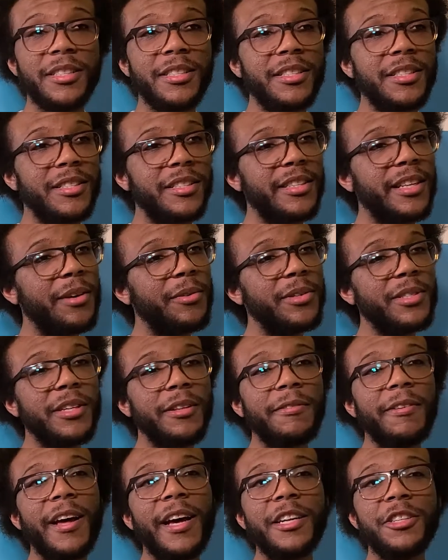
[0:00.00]
That was the
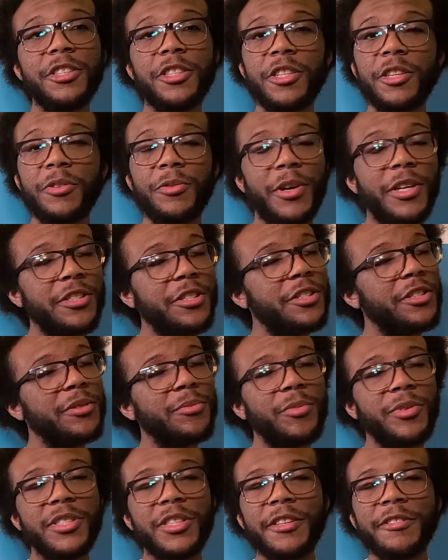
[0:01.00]
fashion. Racism was
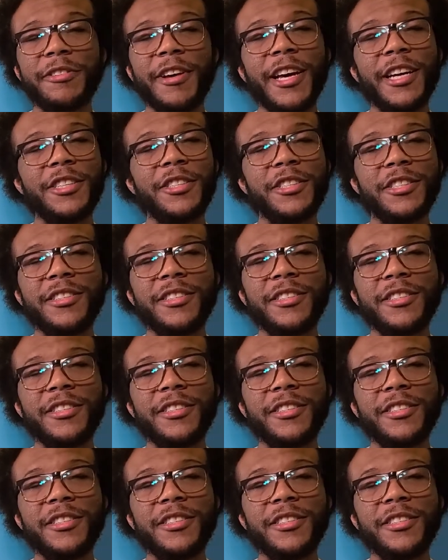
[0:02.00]
the fashion.